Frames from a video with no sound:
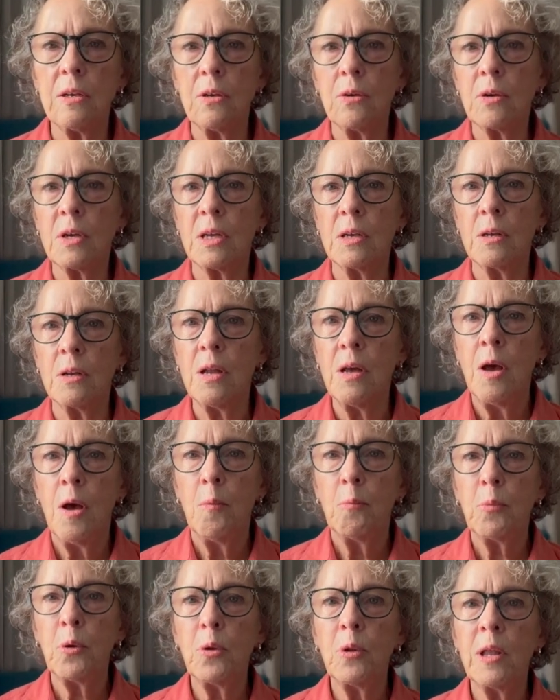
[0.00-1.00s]
you can
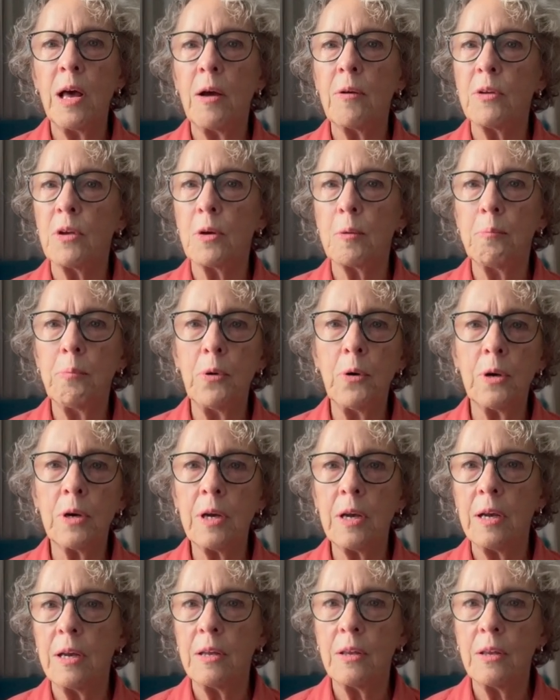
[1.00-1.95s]
pull out your book,